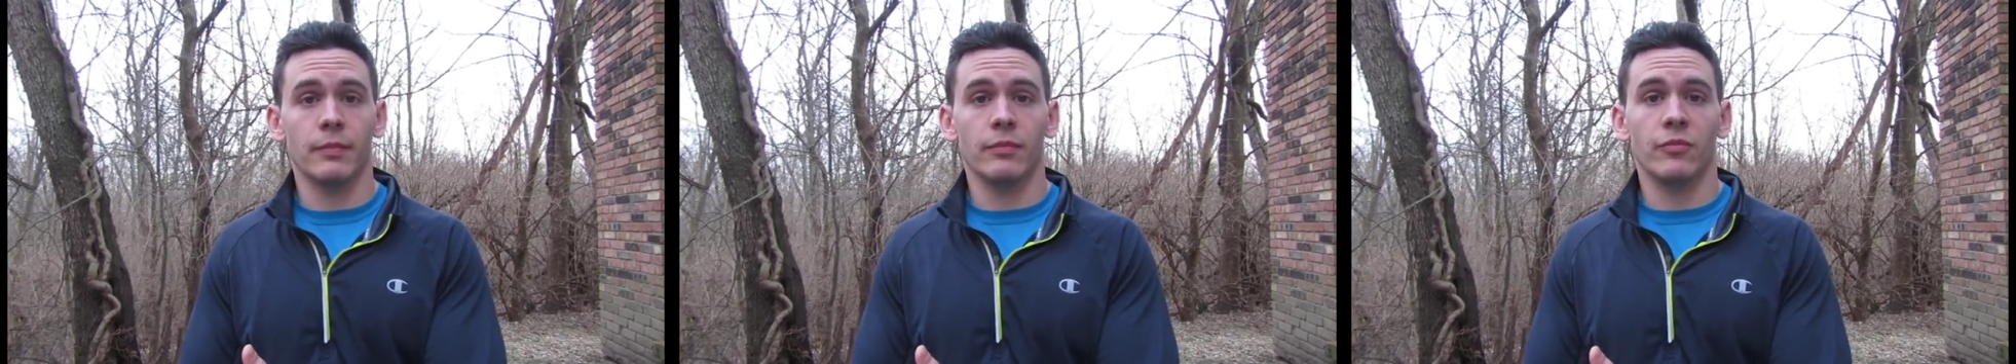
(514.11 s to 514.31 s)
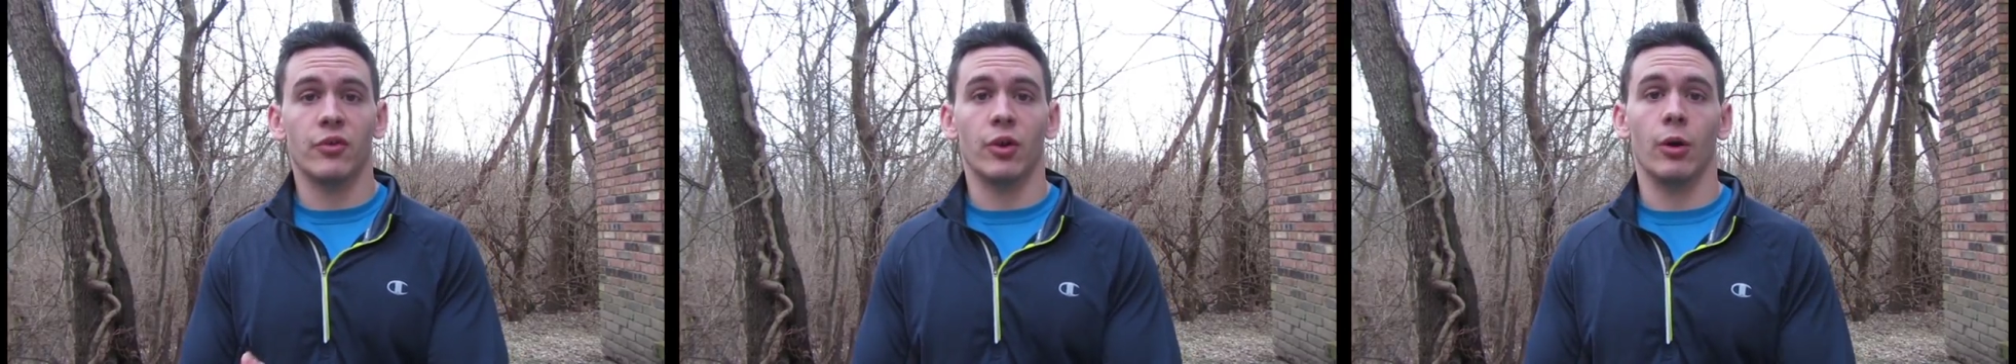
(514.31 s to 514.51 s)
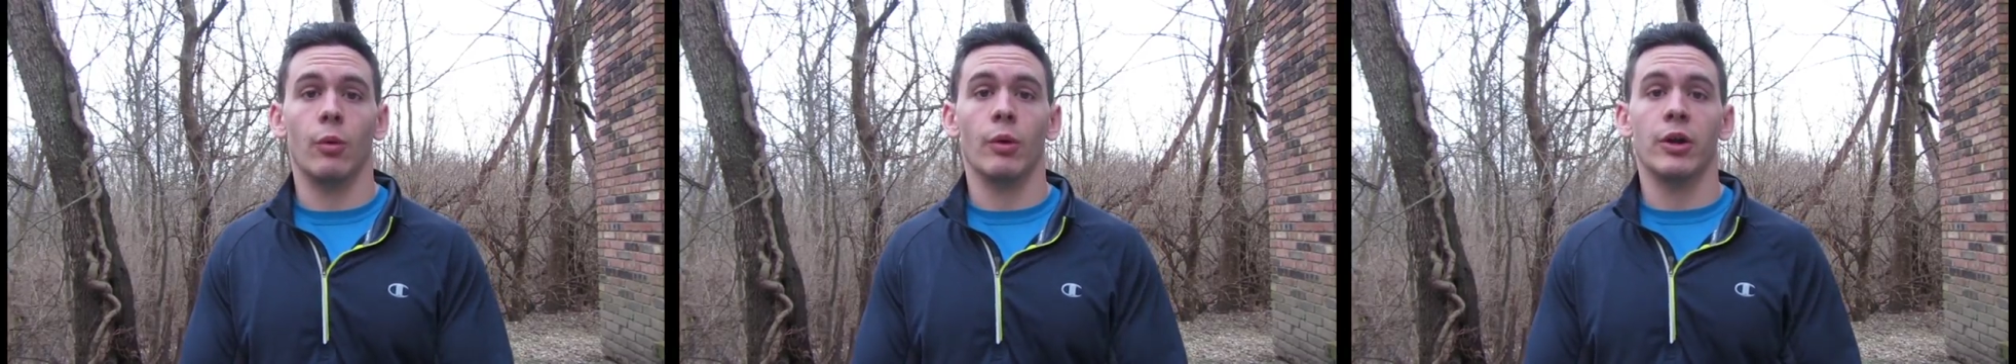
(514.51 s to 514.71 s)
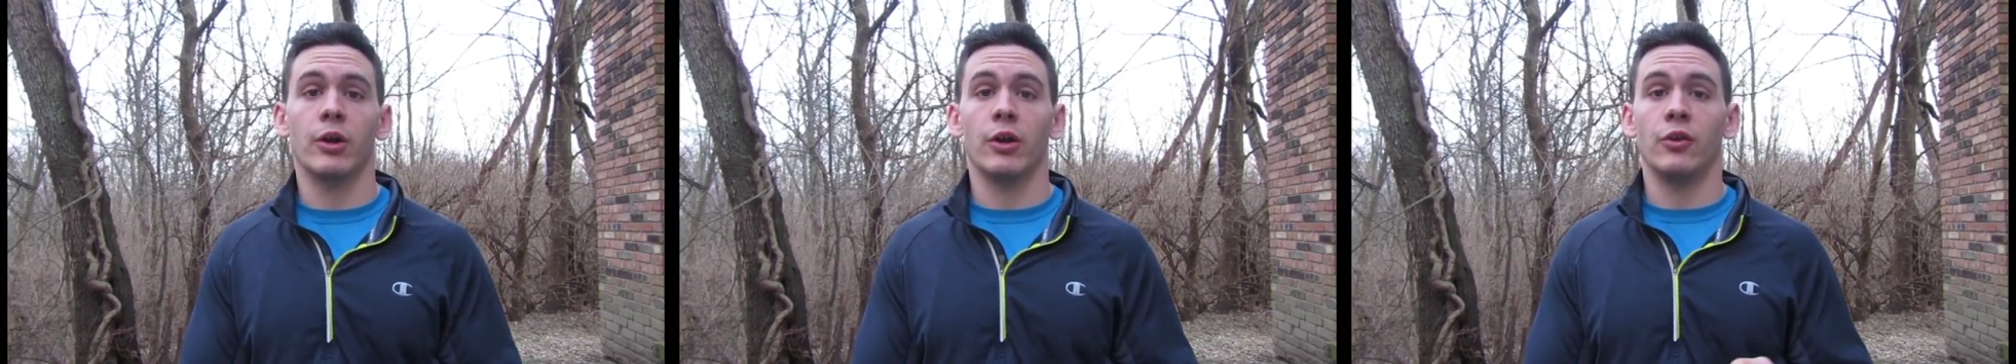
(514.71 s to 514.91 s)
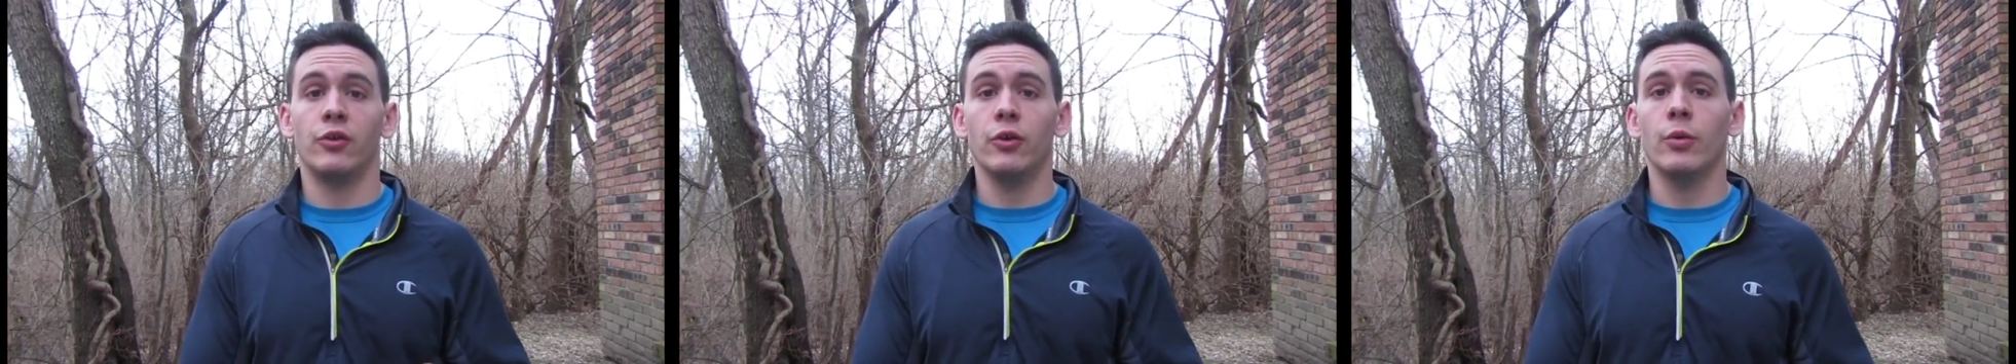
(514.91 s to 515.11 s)
So what you're
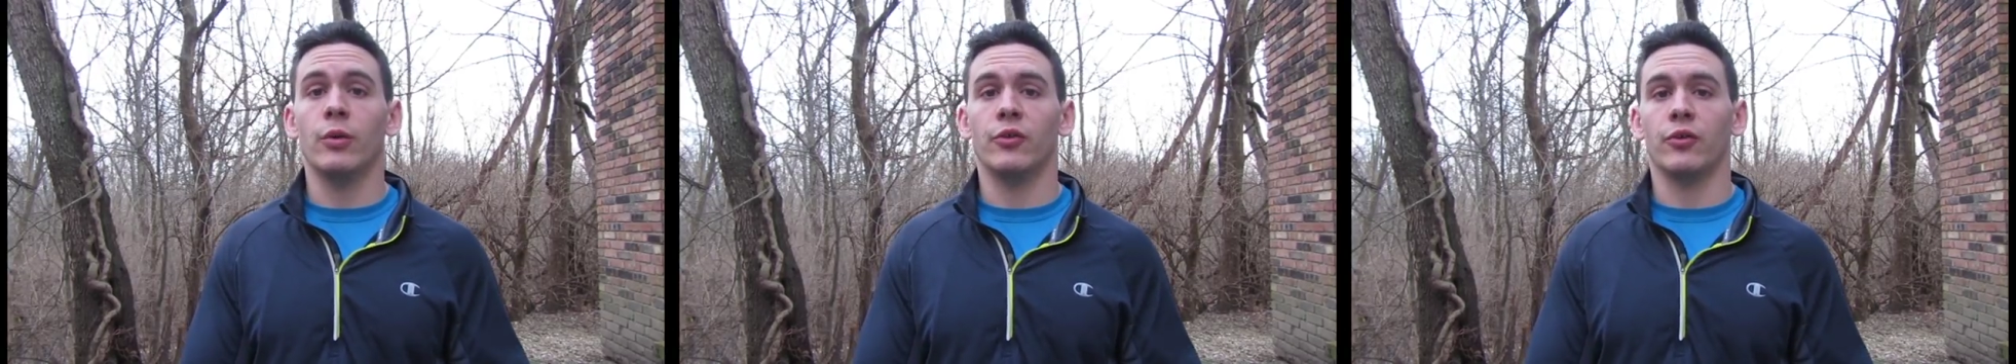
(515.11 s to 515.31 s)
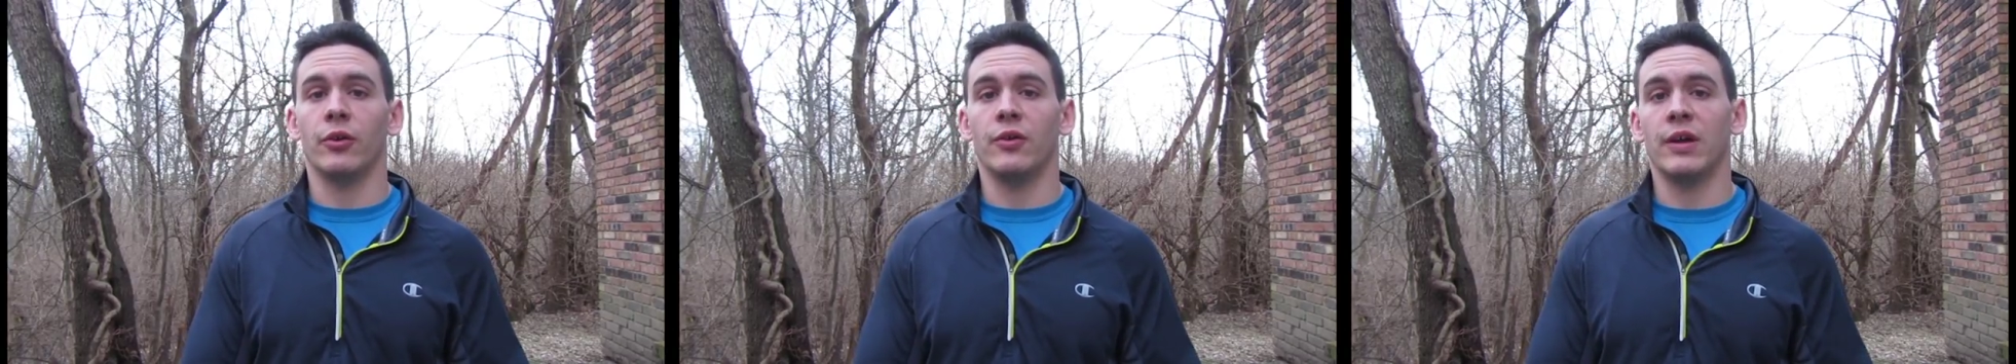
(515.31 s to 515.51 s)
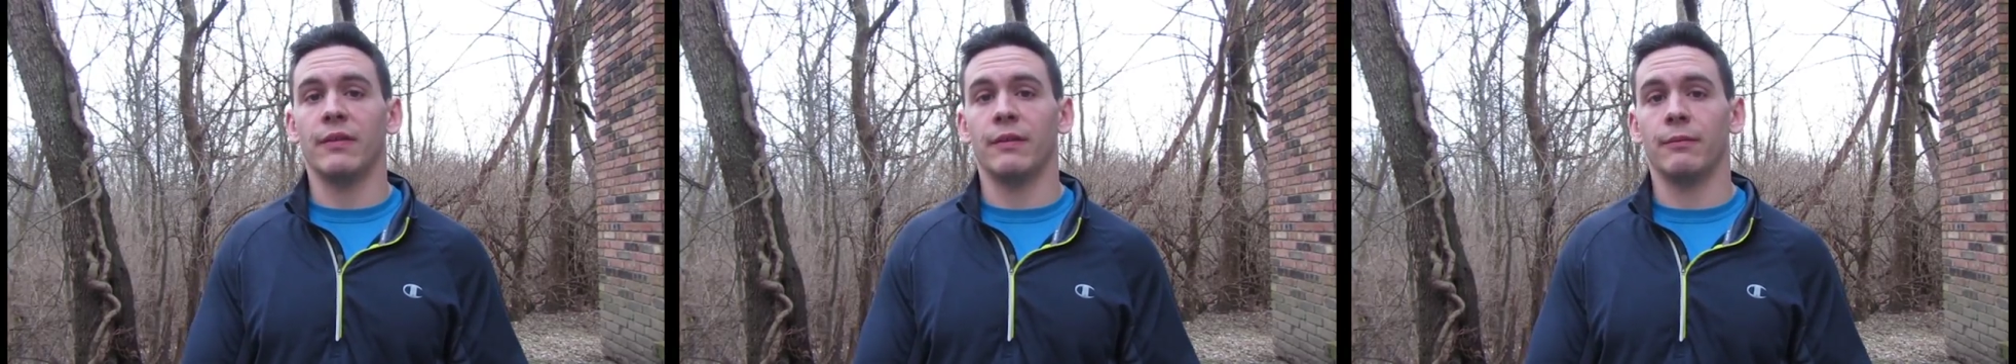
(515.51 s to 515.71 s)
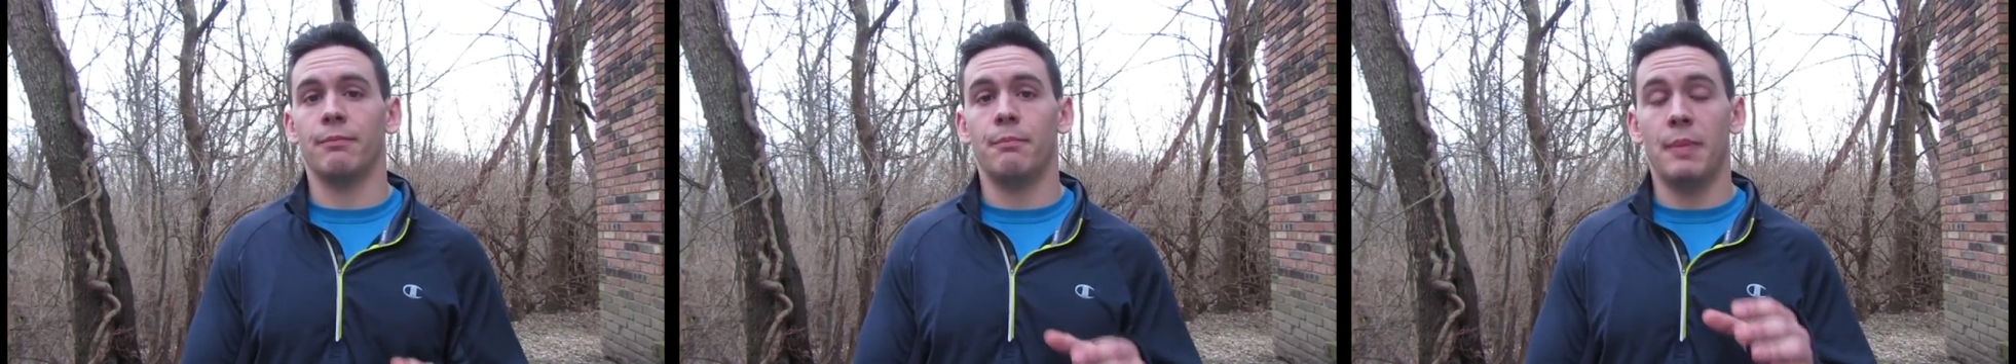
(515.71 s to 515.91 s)
going to do is you're going to take the